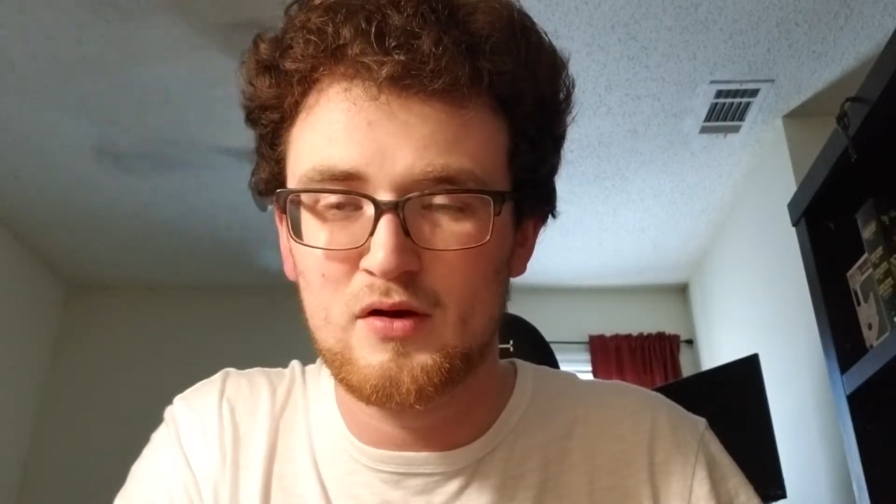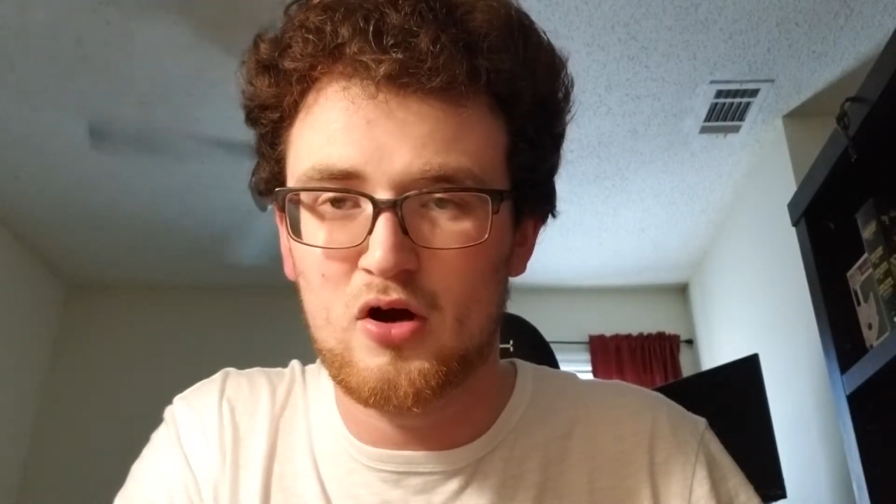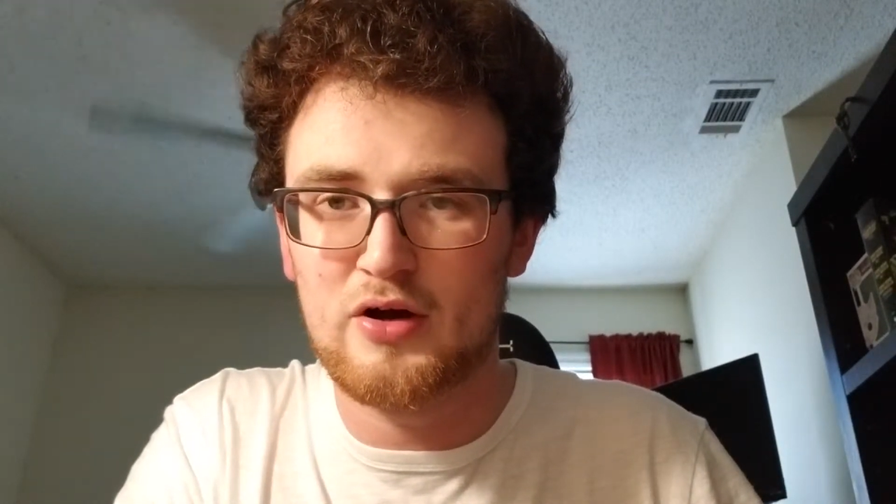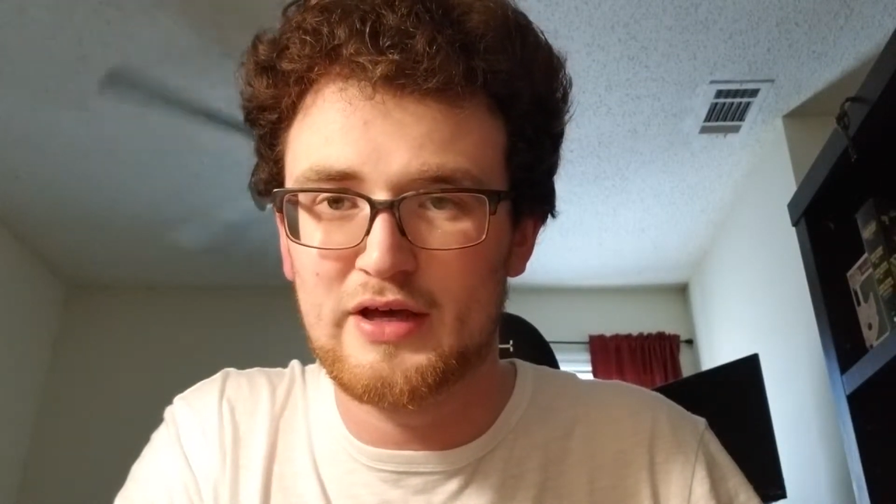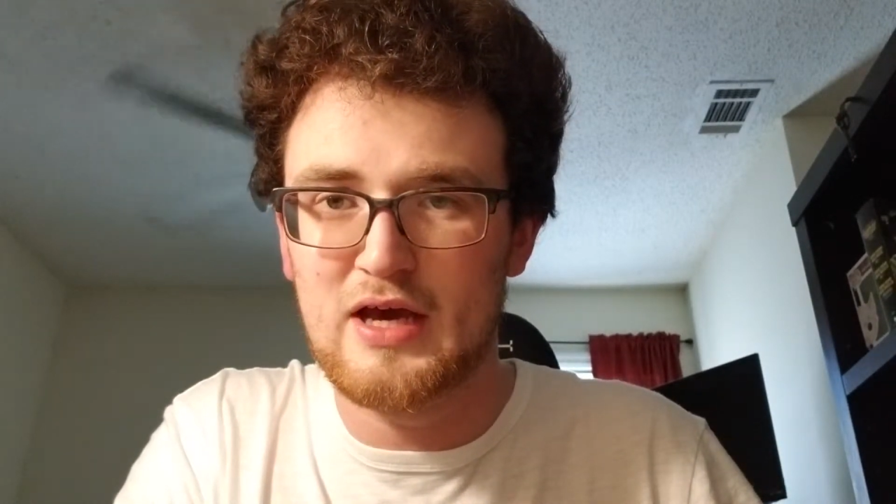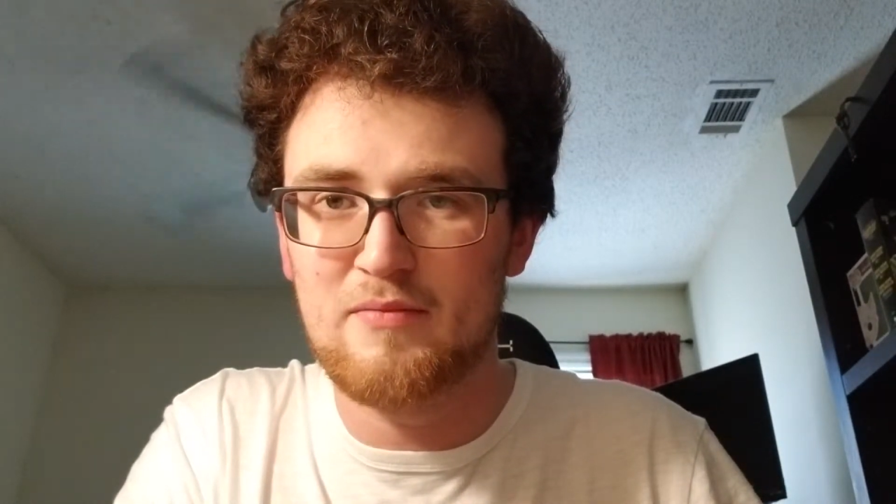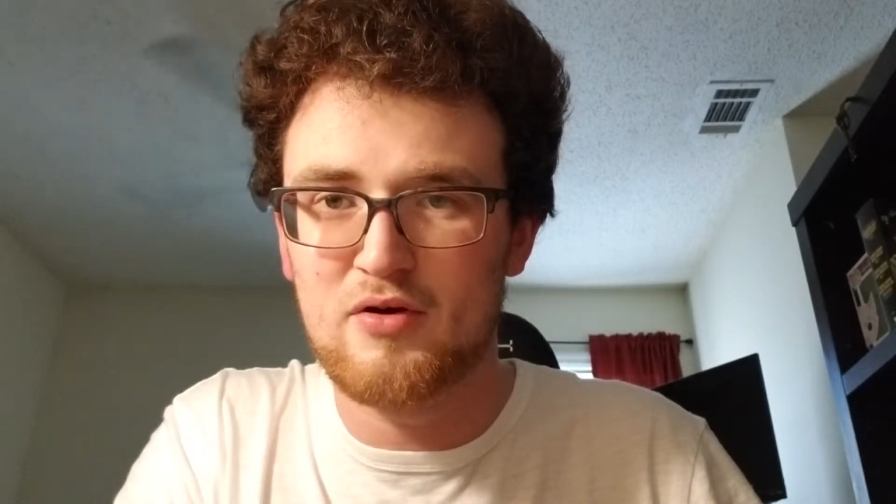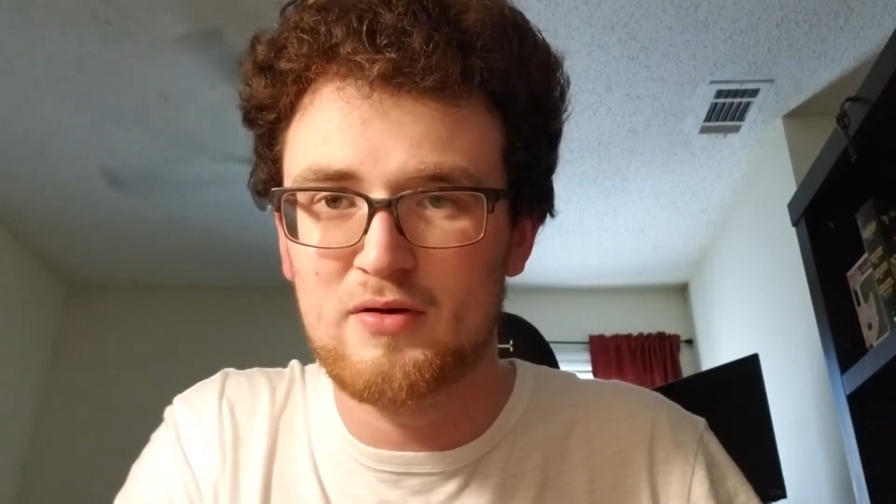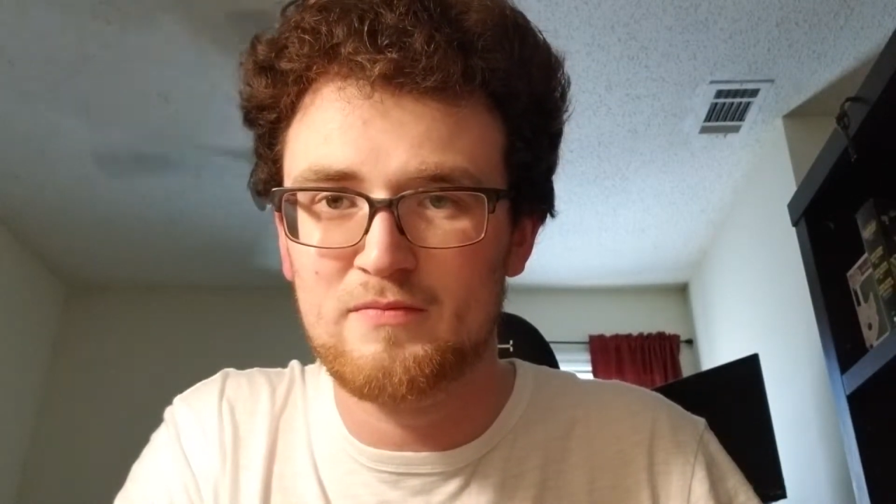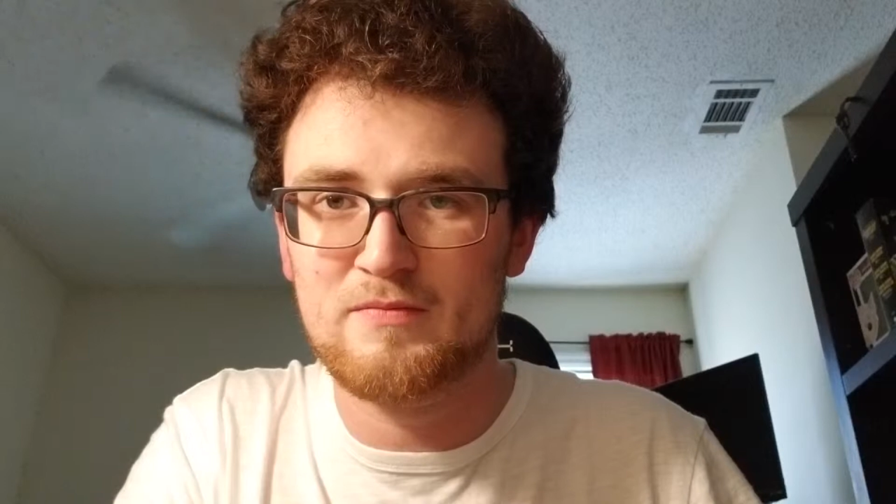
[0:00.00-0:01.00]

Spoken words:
on camera,